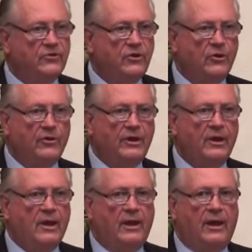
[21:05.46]
Security
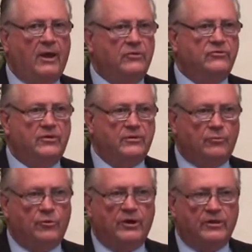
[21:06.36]
is
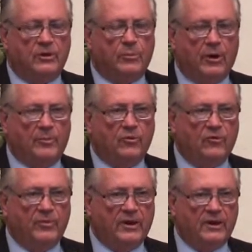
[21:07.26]
really the Department of
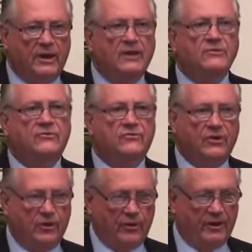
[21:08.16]
Homeland
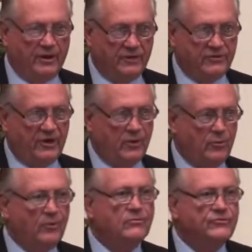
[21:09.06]
Insecurity. And I'll tell
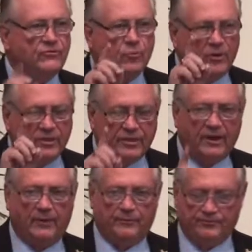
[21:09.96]
you just one
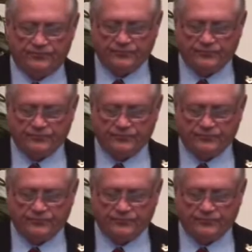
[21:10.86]
thing.